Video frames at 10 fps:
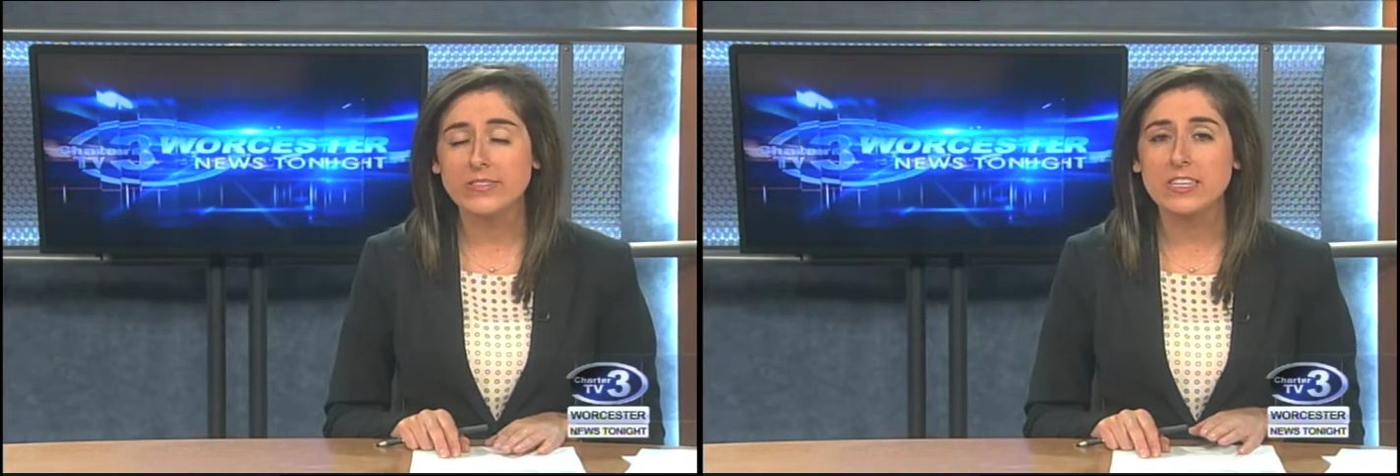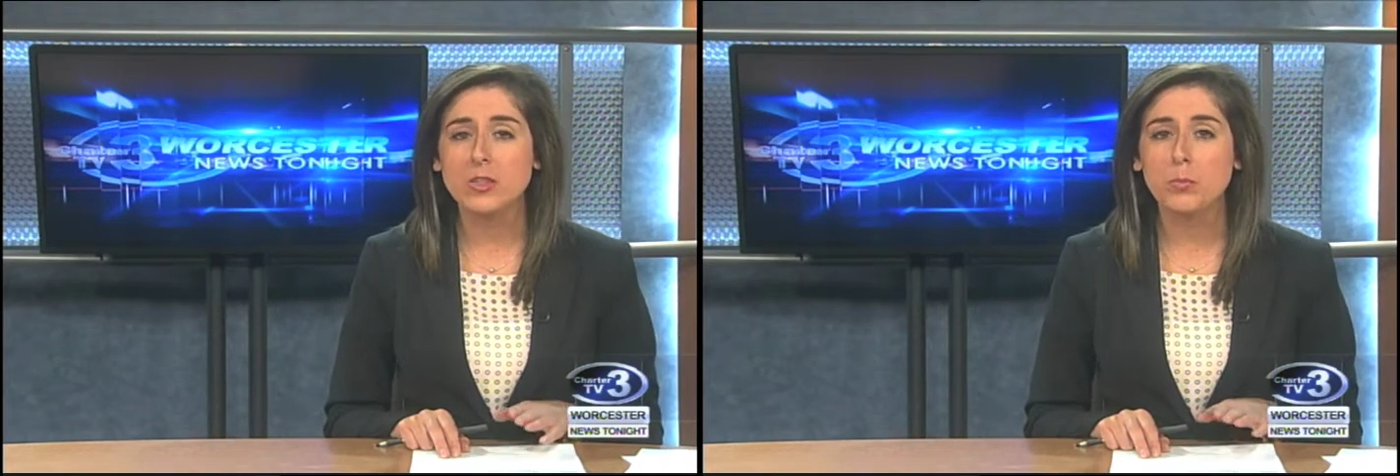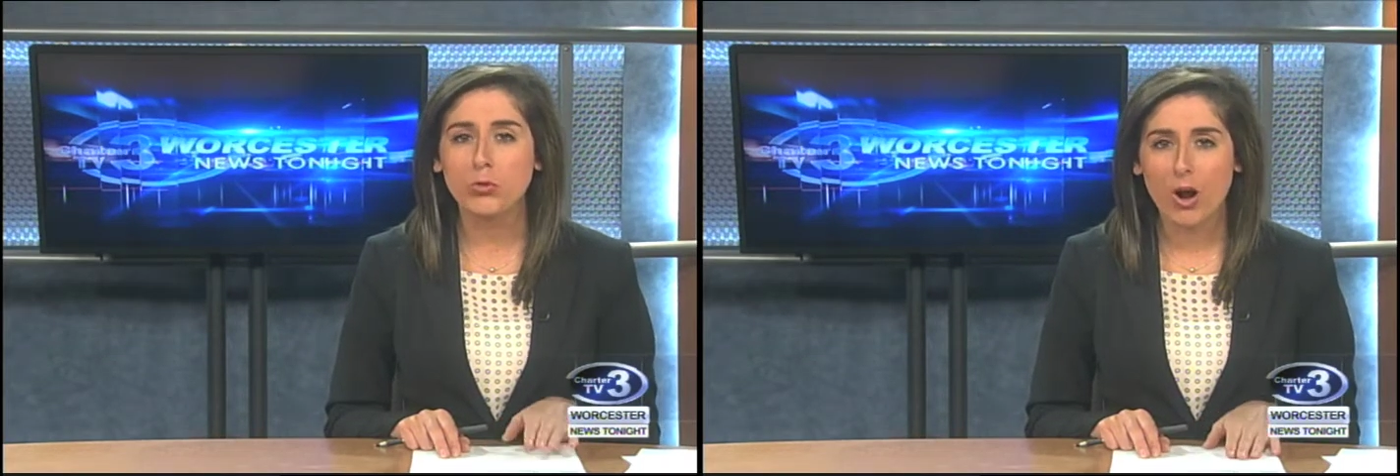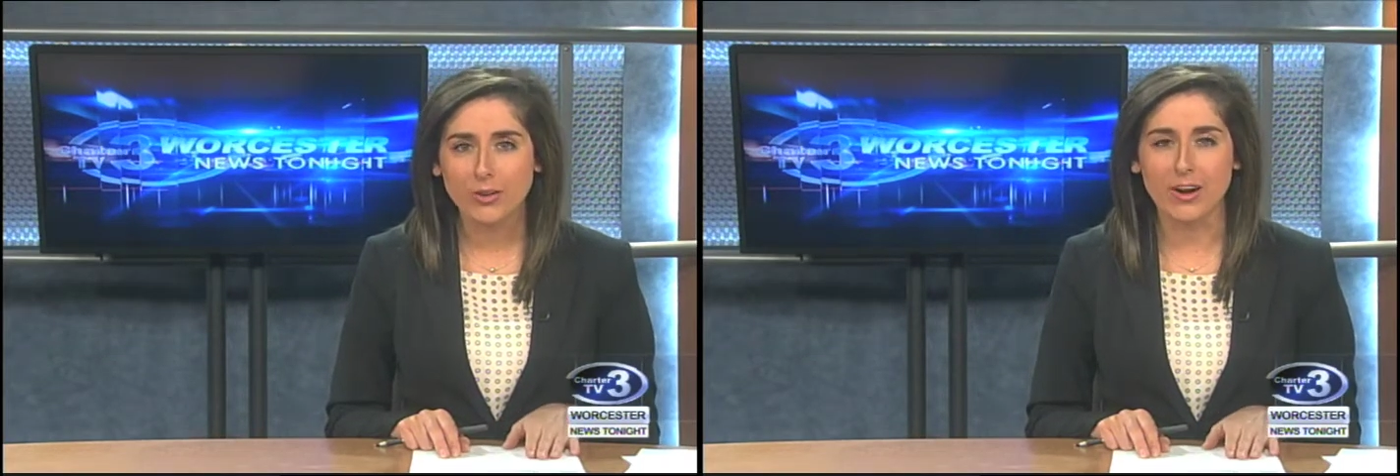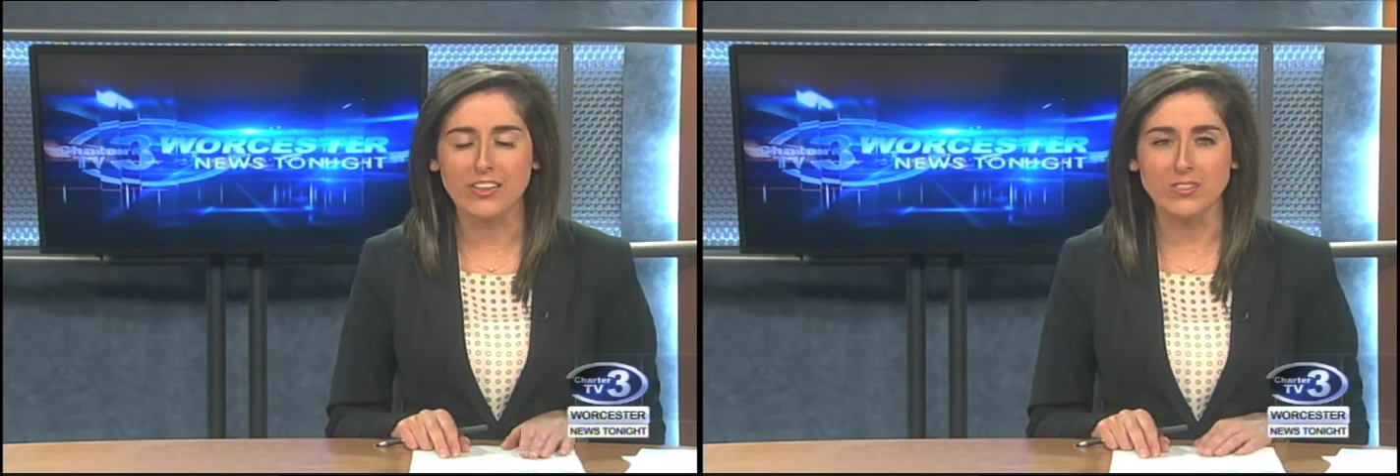see the
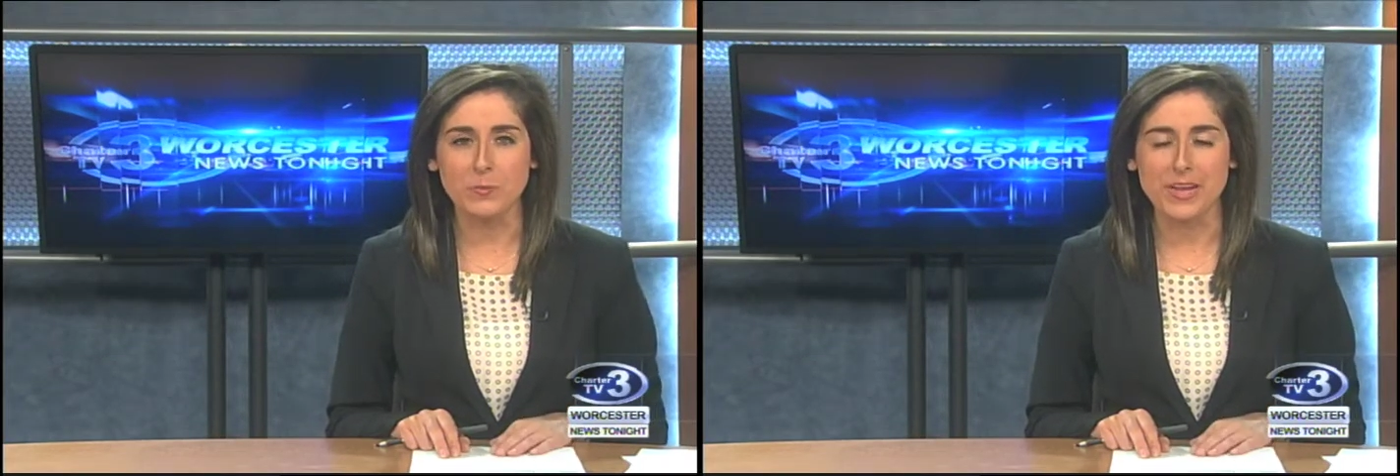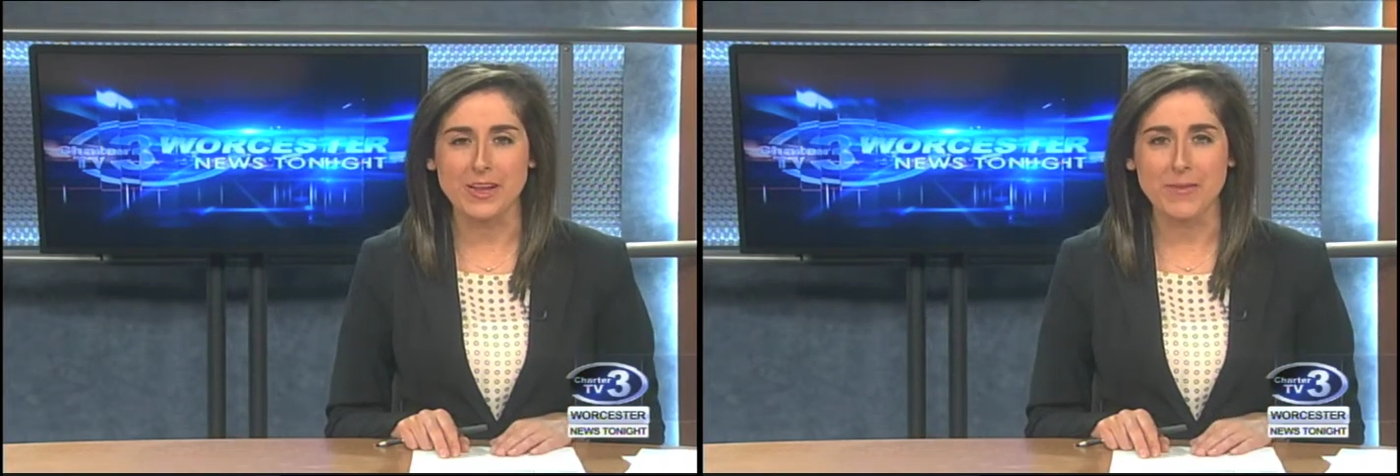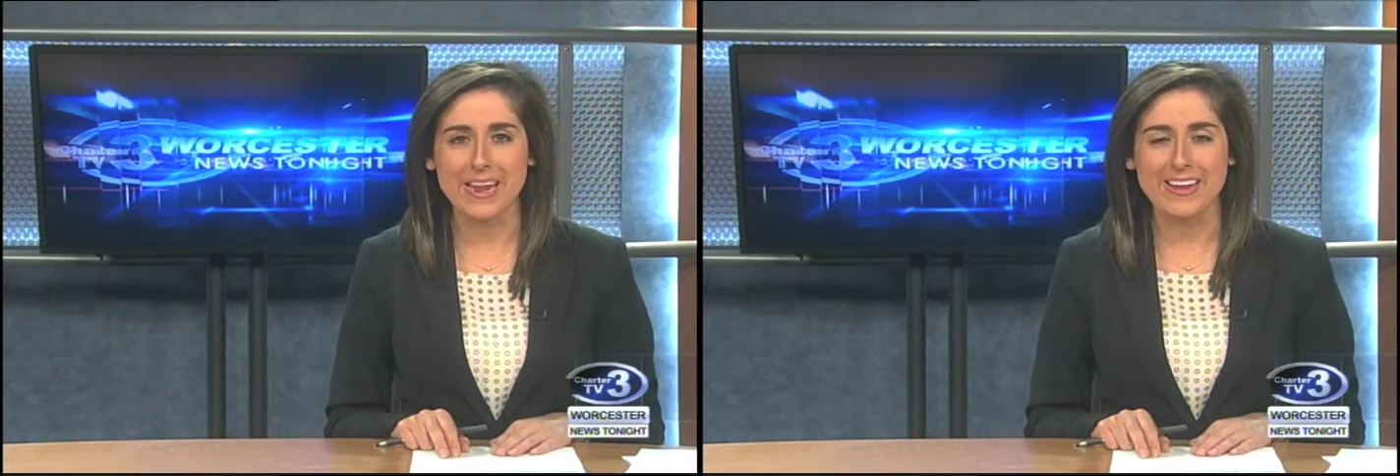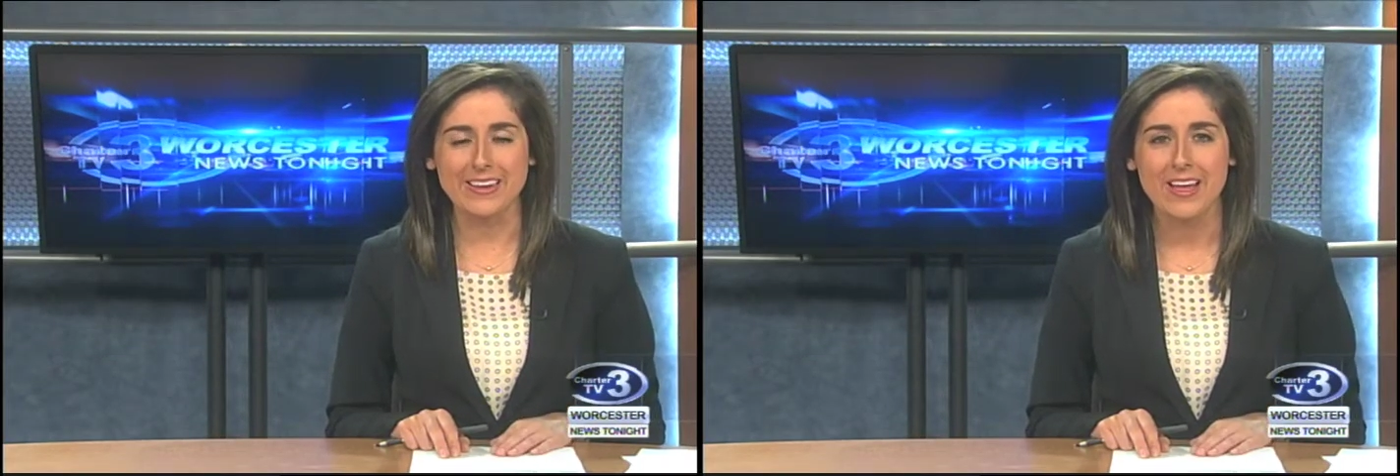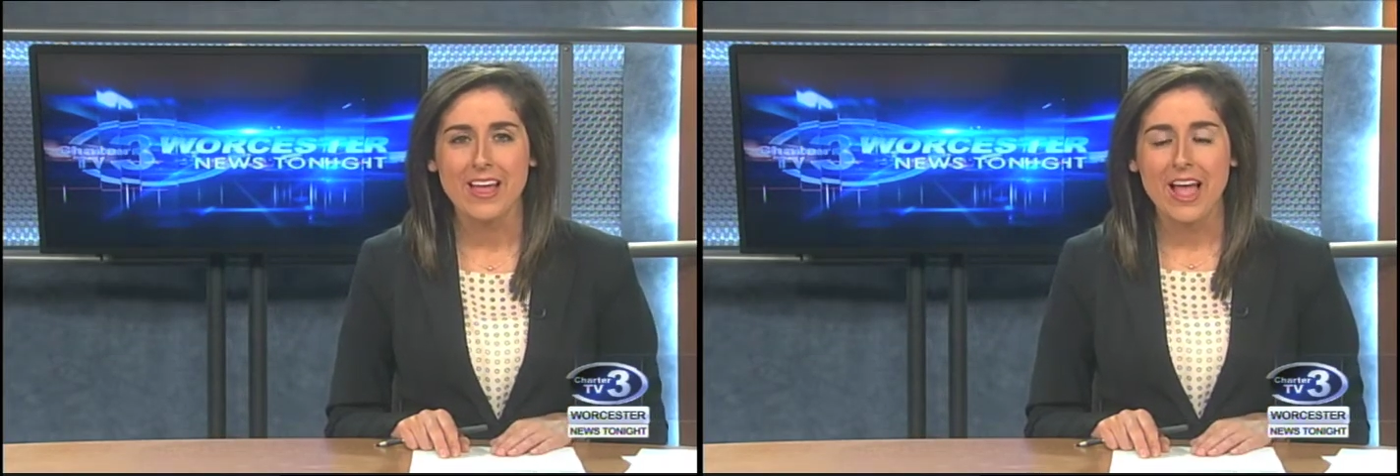progress being made.